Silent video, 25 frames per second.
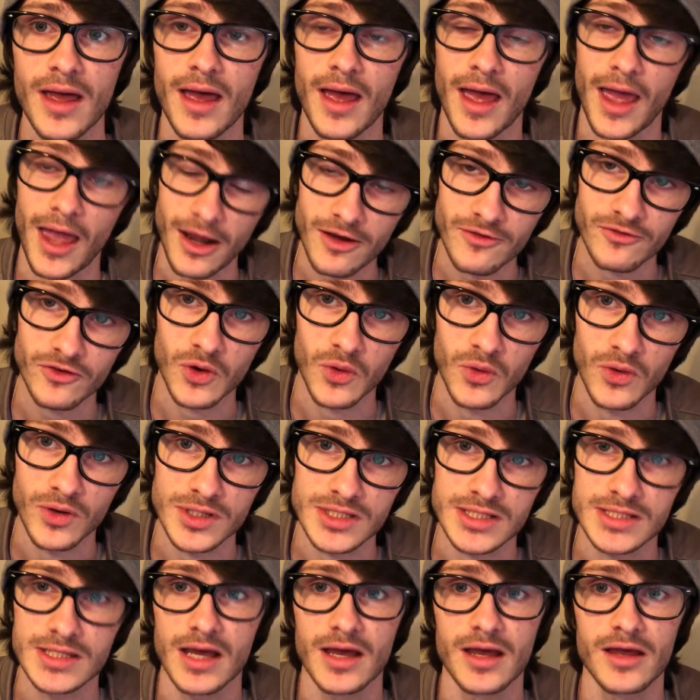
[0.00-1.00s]
And of
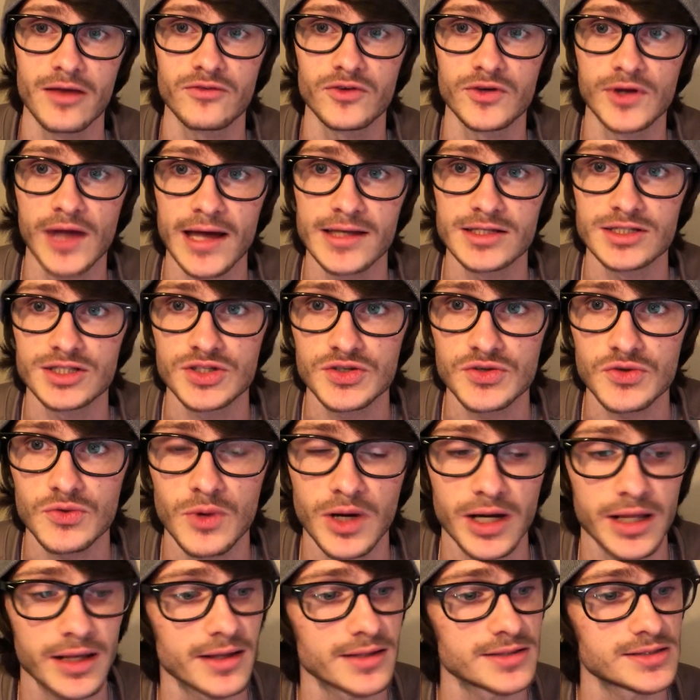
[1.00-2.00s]
course, if you guys do
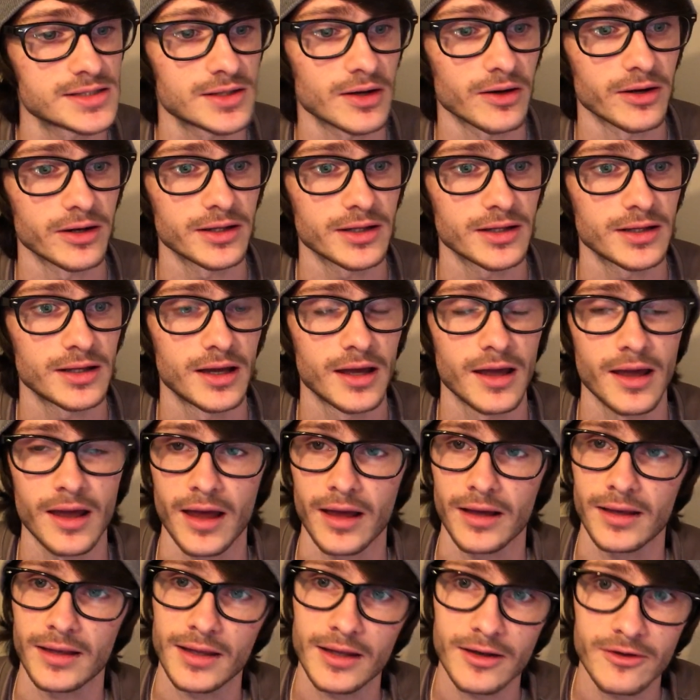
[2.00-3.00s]
want to get started,
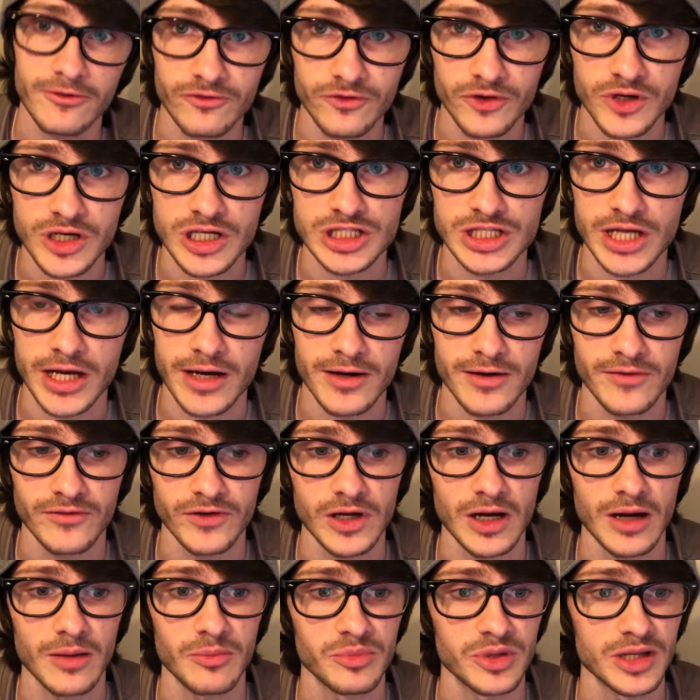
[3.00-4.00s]
get a free share of a
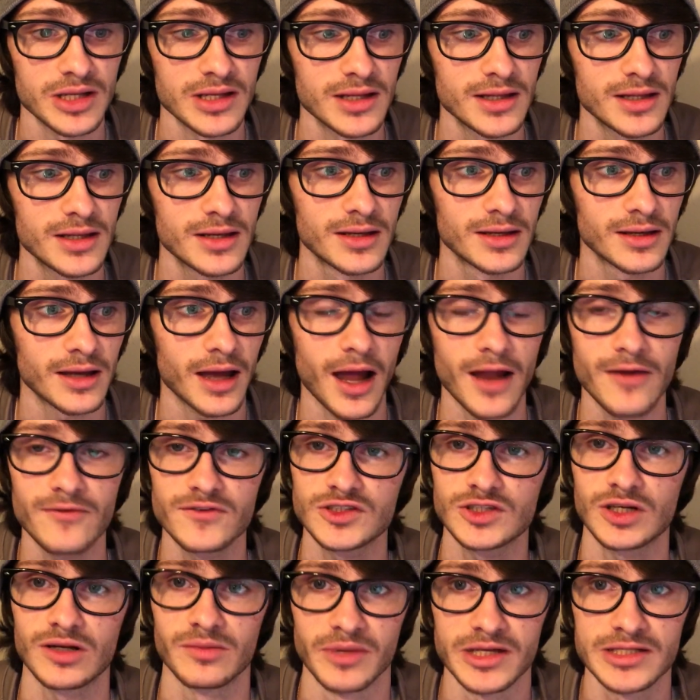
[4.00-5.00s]
company, kind of
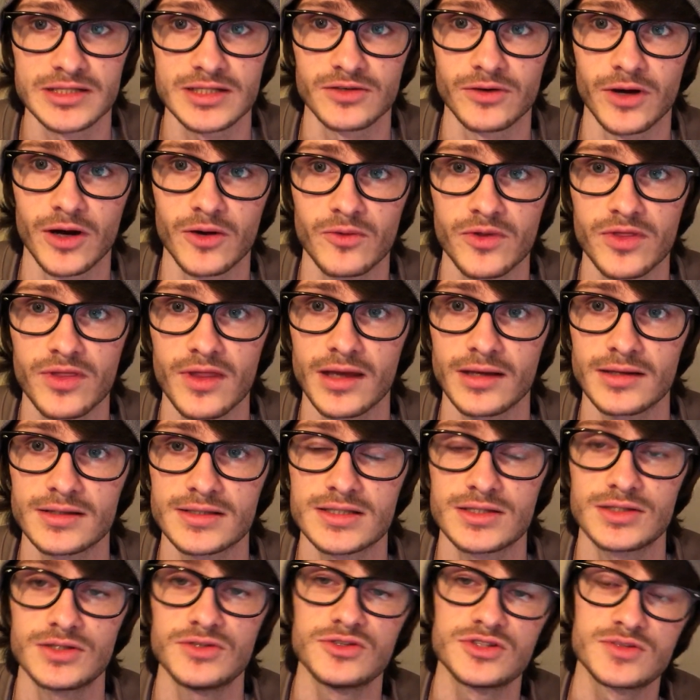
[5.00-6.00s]
start messing around with
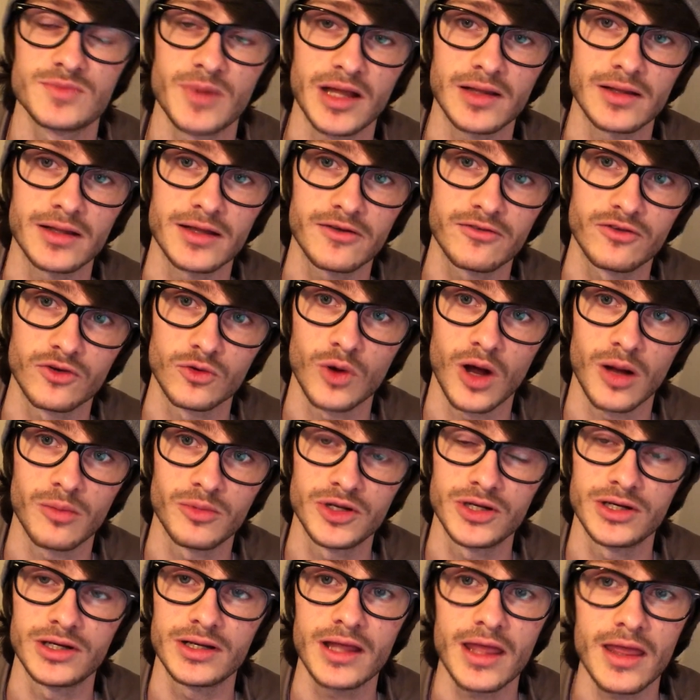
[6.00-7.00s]
things, use my link for
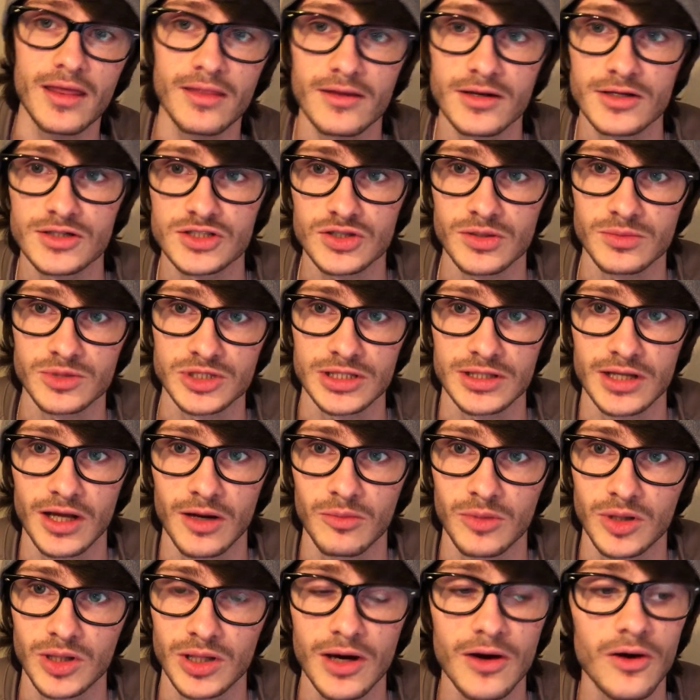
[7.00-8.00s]
Robinhood in the description down
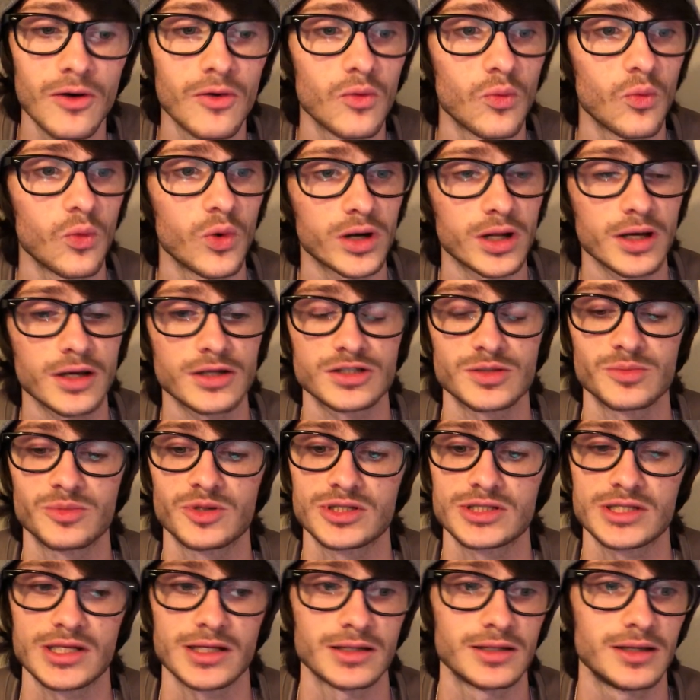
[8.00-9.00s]
below.
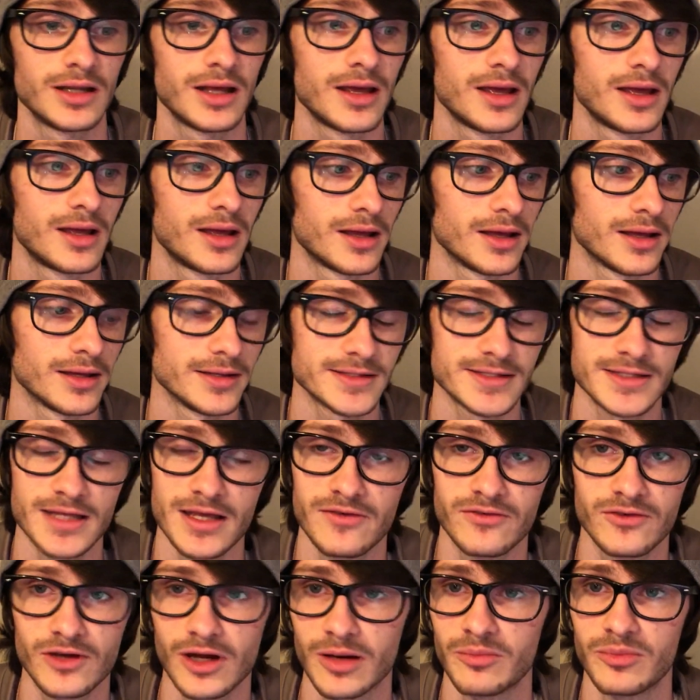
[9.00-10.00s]
100%
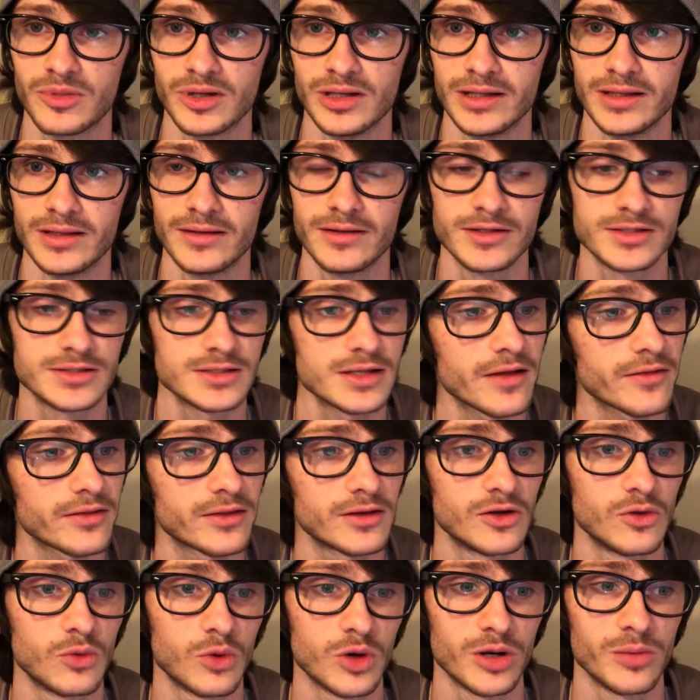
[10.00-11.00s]
safe company. There's nothing
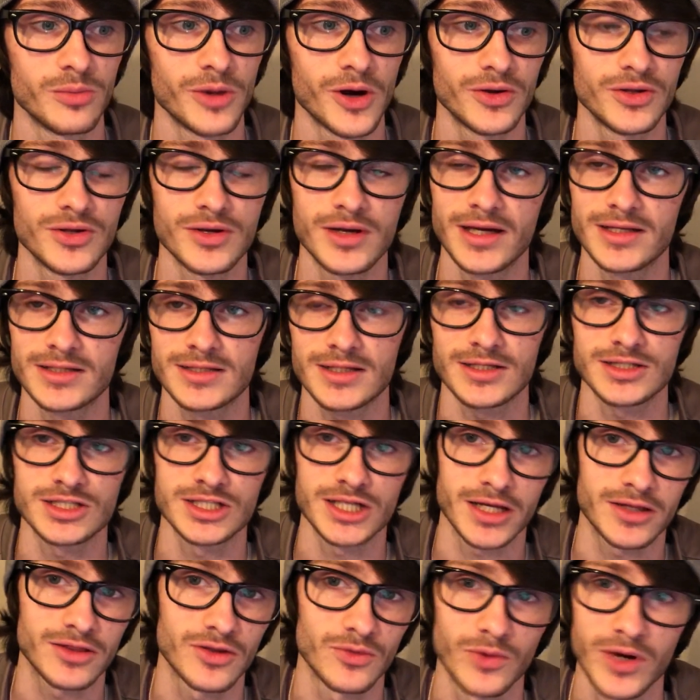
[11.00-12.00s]
to worry about. You guys can
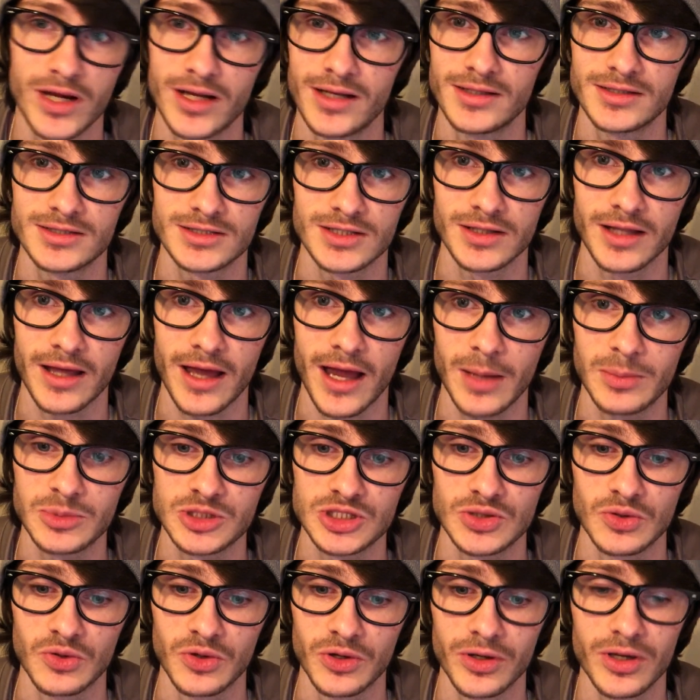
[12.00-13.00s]
check the ratings on the App
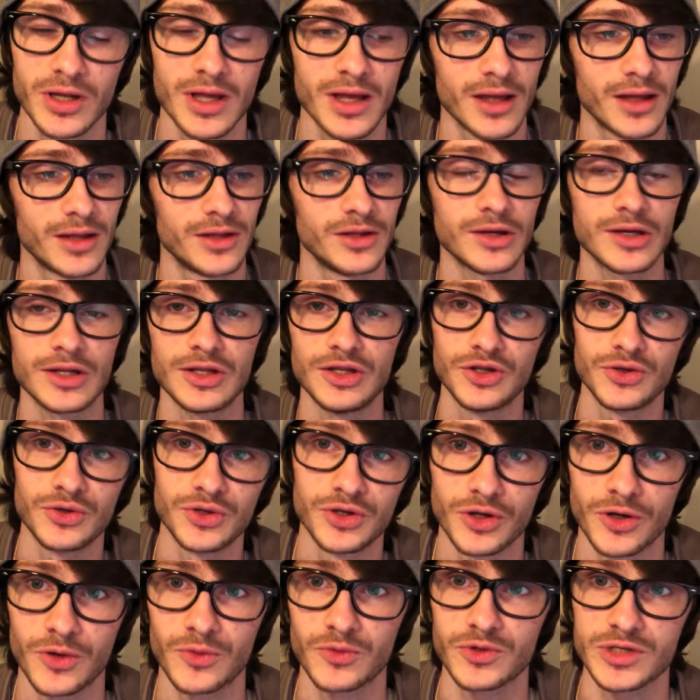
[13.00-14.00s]
Store. You can do
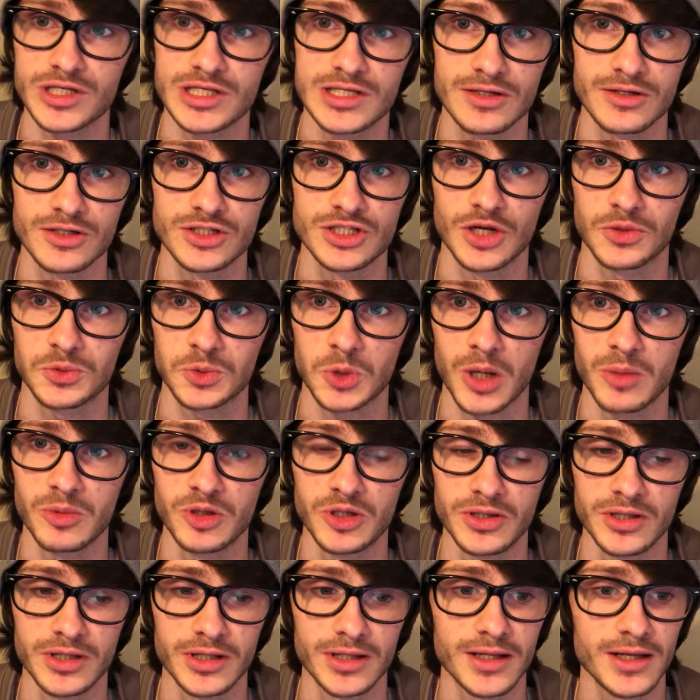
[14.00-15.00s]
your own research on
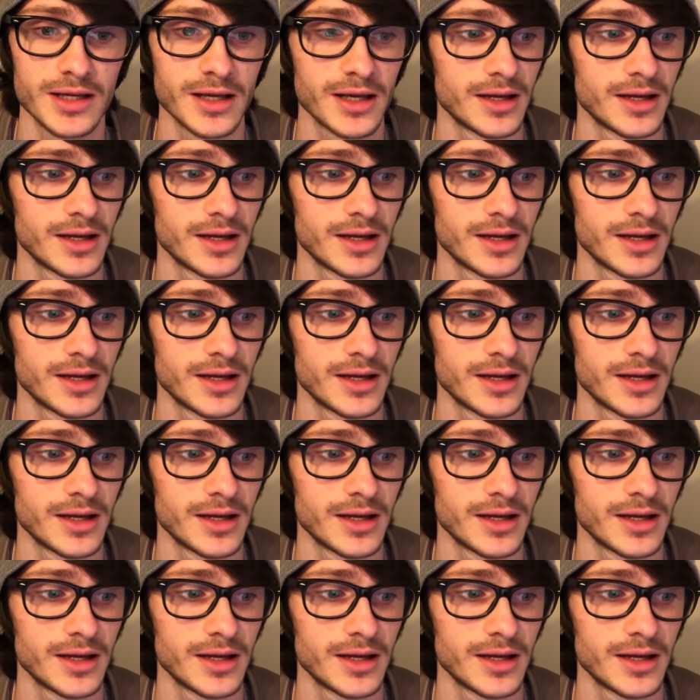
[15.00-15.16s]
Robinhood.